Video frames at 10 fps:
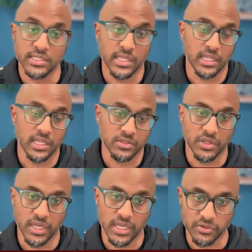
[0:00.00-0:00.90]
is that
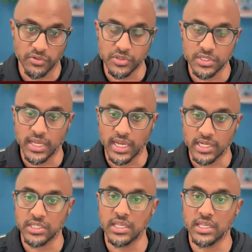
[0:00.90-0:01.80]
Israel has refused to
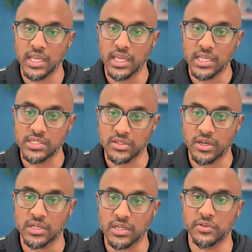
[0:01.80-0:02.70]
actually engage in
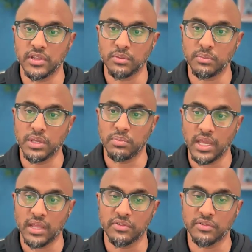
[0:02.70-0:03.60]
talks for there to be a
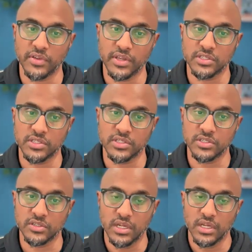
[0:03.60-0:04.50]
plan for phase
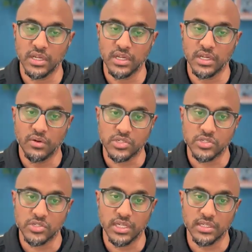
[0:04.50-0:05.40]
two,
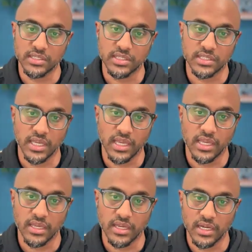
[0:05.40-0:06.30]
which, needless to
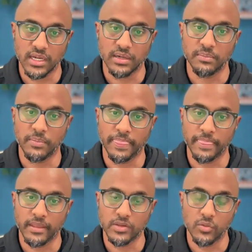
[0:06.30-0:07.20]
say,
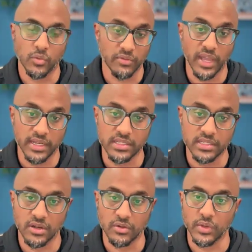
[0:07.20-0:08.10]
would have had to
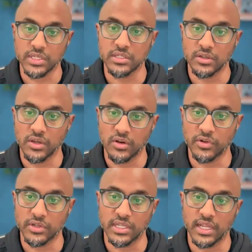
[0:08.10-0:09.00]
start weeks ago
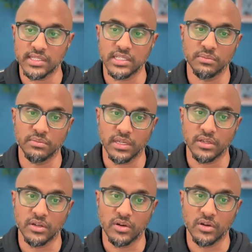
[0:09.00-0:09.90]
for it to not seem like
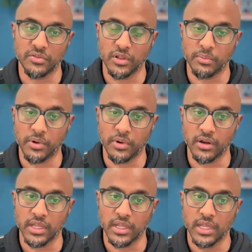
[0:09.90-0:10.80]
it could all fall
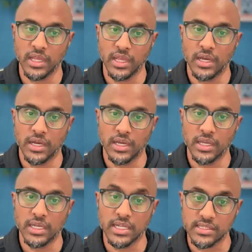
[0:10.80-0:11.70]
apart
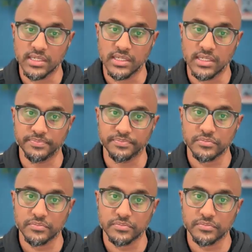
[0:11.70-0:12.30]
in an instant.